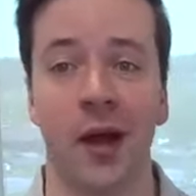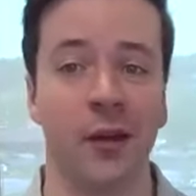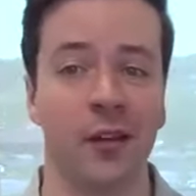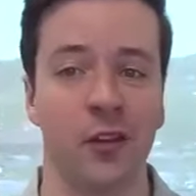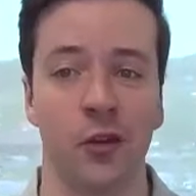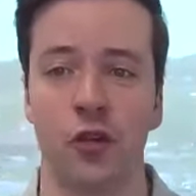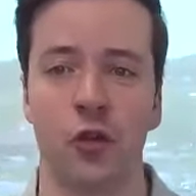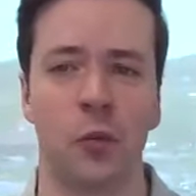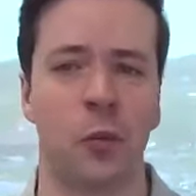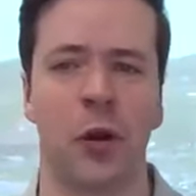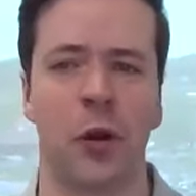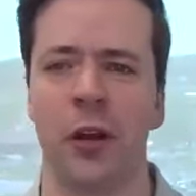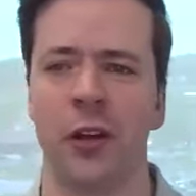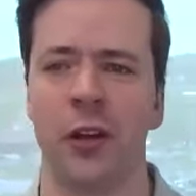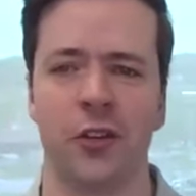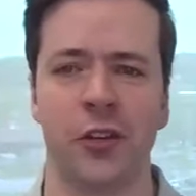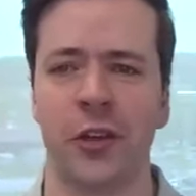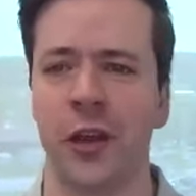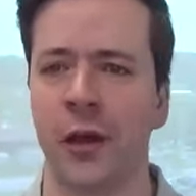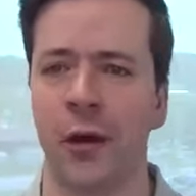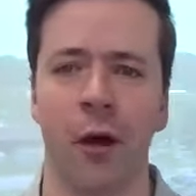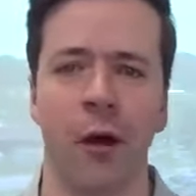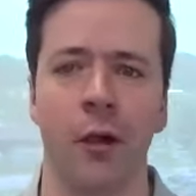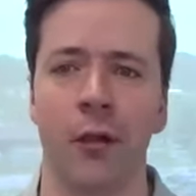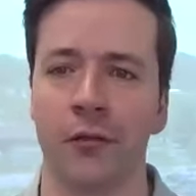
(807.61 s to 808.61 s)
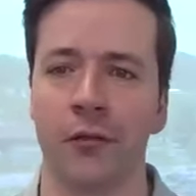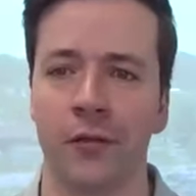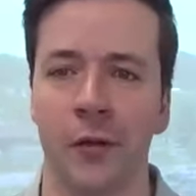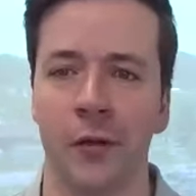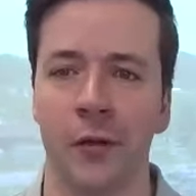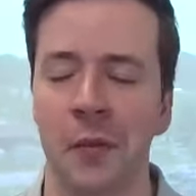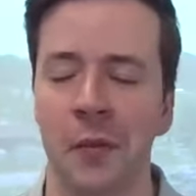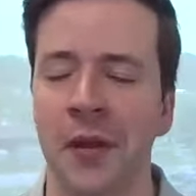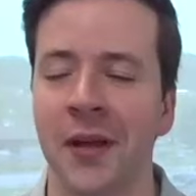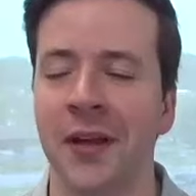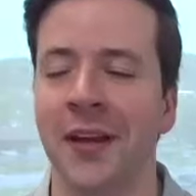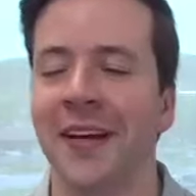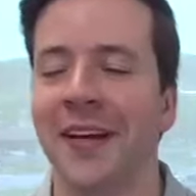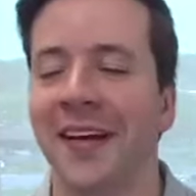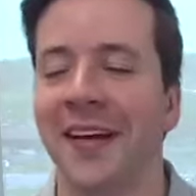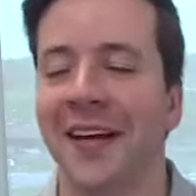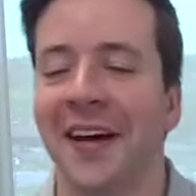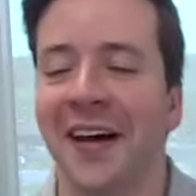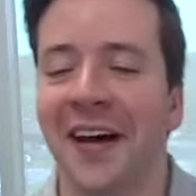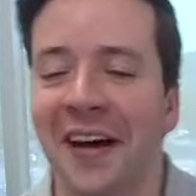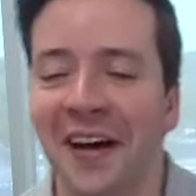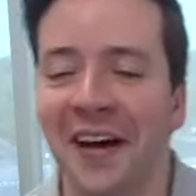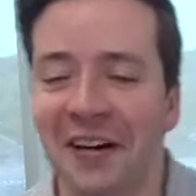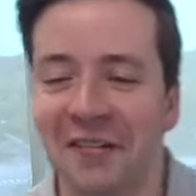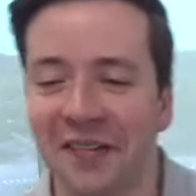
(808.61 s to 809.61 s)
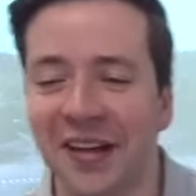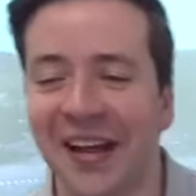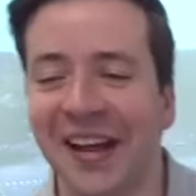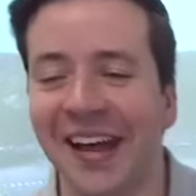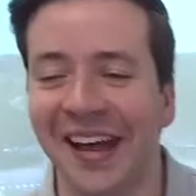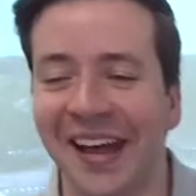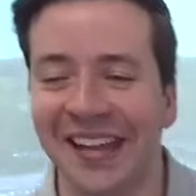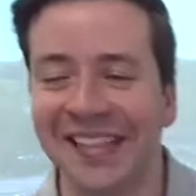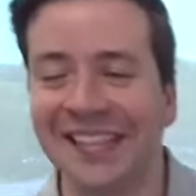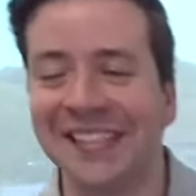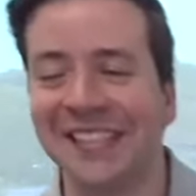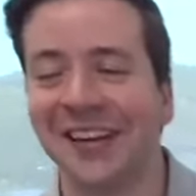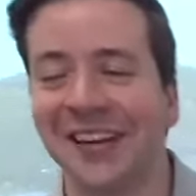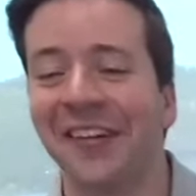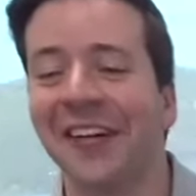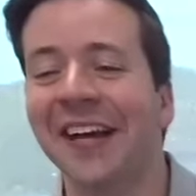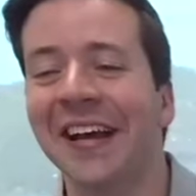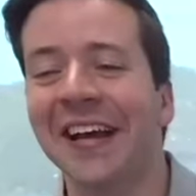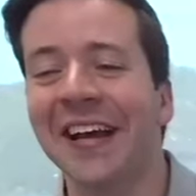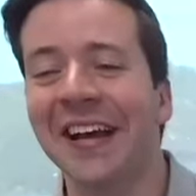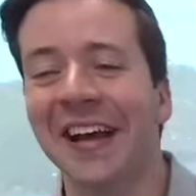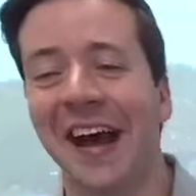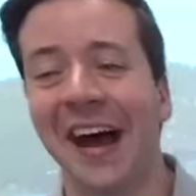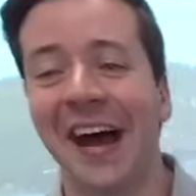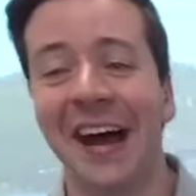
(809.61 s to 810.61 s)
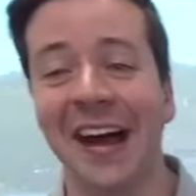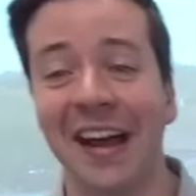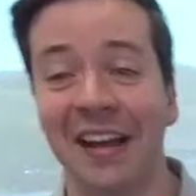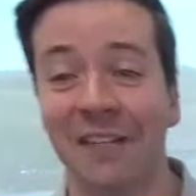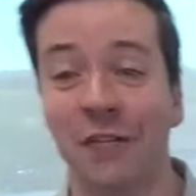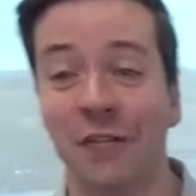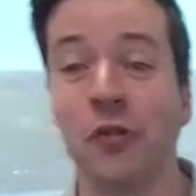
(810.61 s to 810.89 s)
You should probably just get all of them. And that